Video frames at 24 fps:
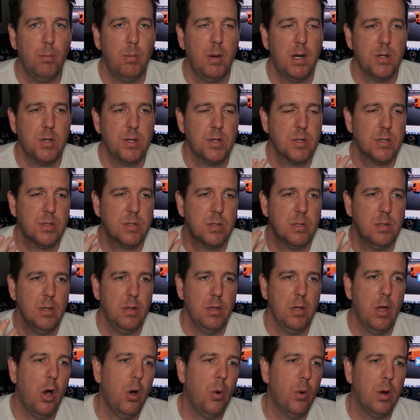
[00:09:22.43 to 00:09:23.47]
much
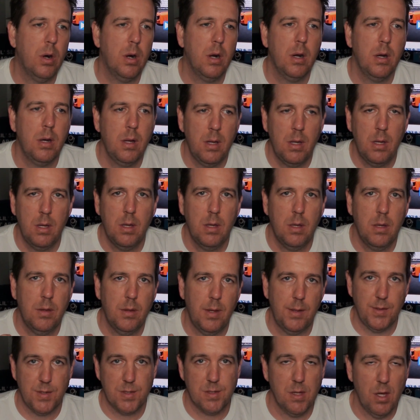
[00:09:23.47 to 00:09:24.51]
lower
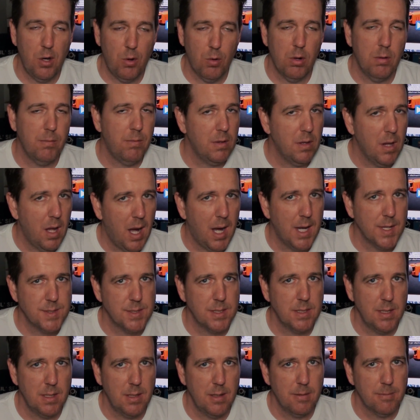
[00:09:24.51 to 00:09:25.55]
and slower
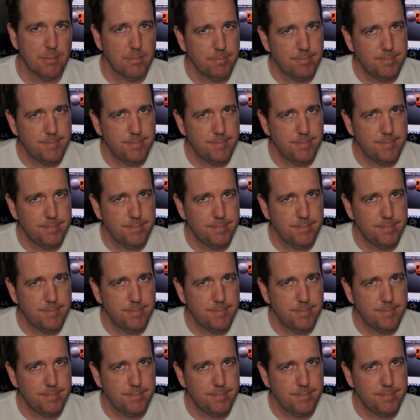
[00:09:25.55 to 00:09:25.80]
velocity.